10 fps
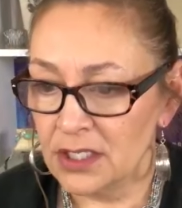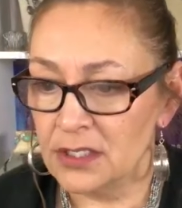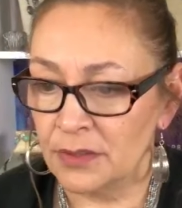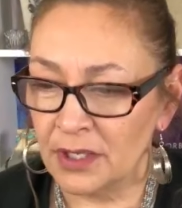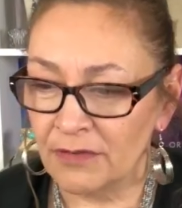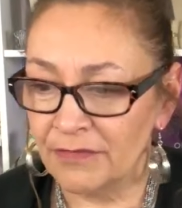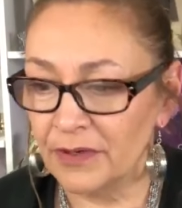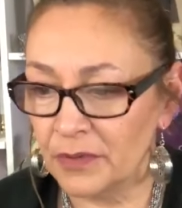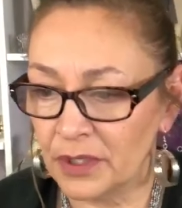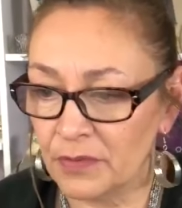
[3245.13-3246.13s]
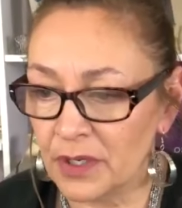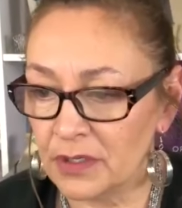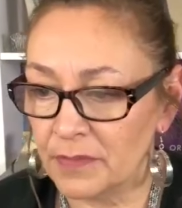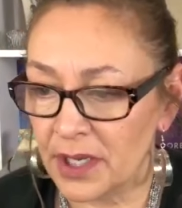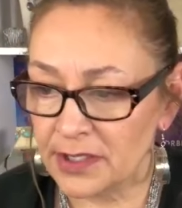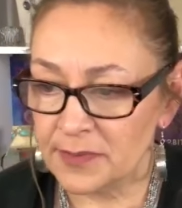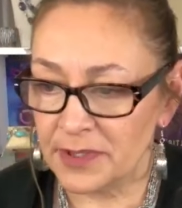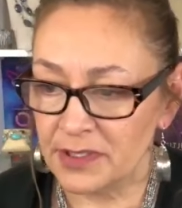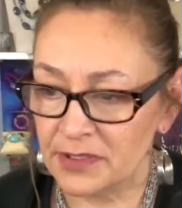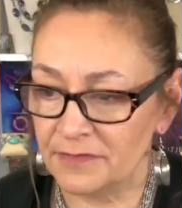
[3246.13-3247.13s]
So the infant, when you want
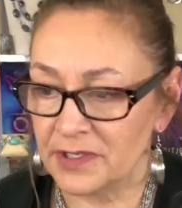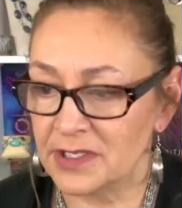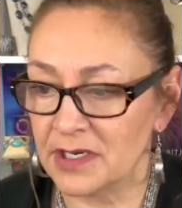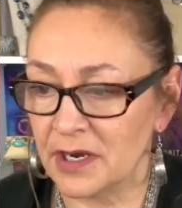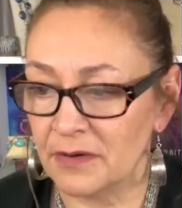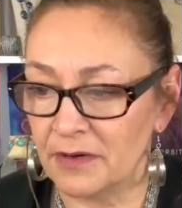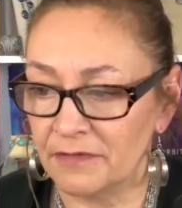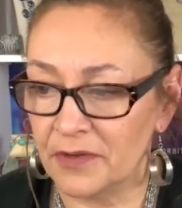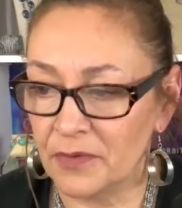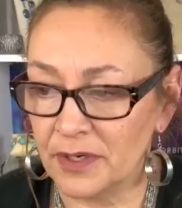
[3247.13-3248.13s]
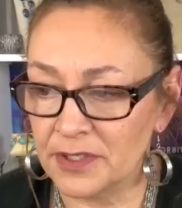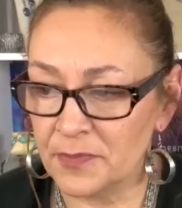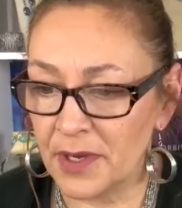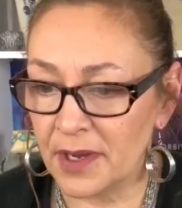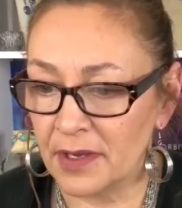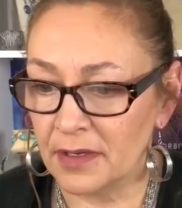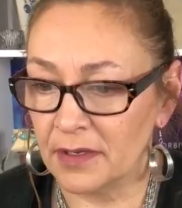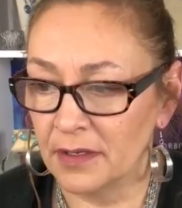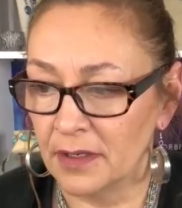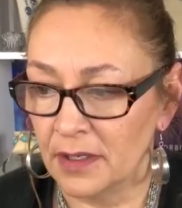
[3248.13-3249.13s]
backspace to fix an error a few words back,
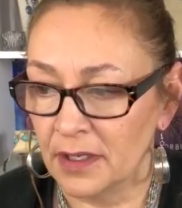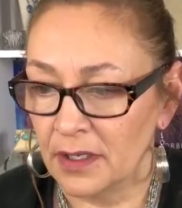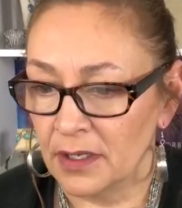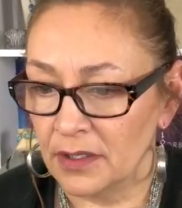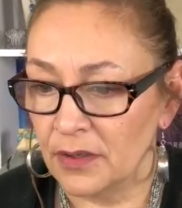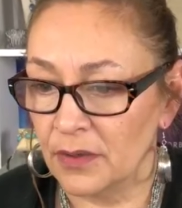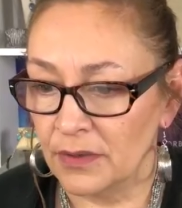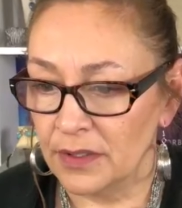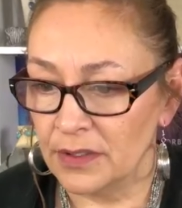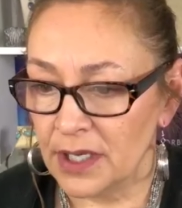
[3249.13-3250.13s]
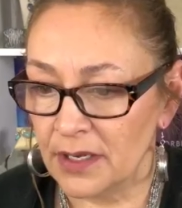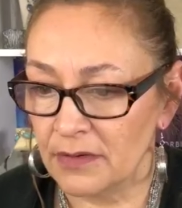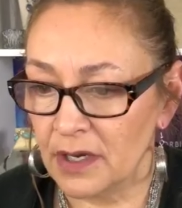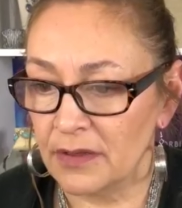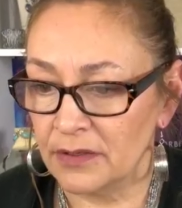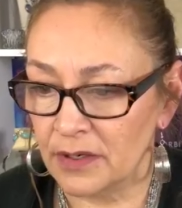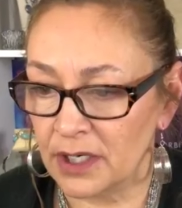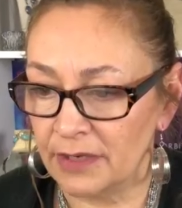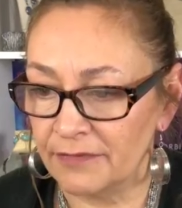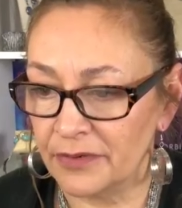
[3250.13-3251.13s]
you hold down on your
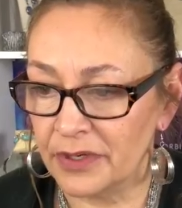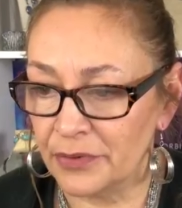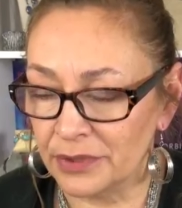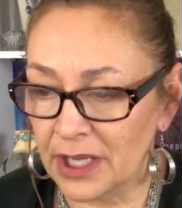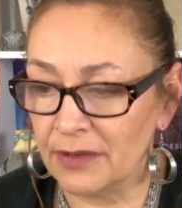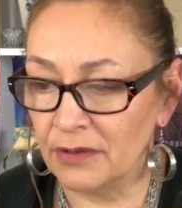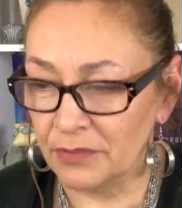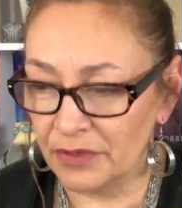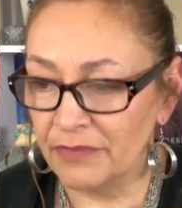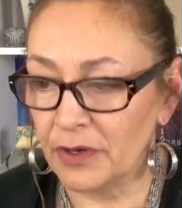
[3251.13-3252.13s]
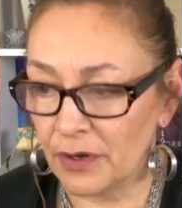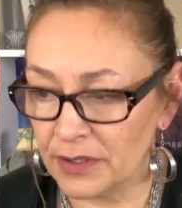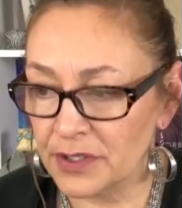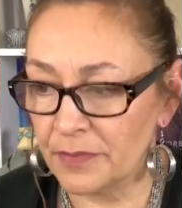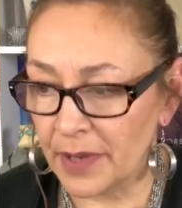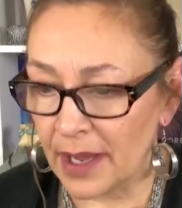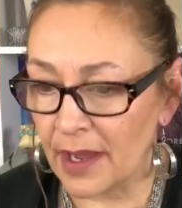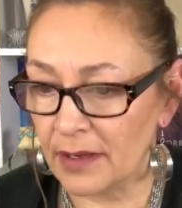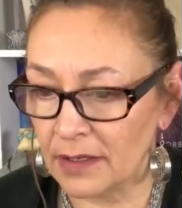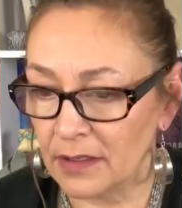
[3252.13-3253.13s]
iPhone, it will allow you to move the cursor
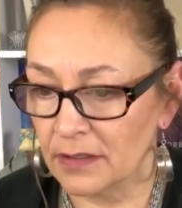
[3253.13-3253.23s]
back.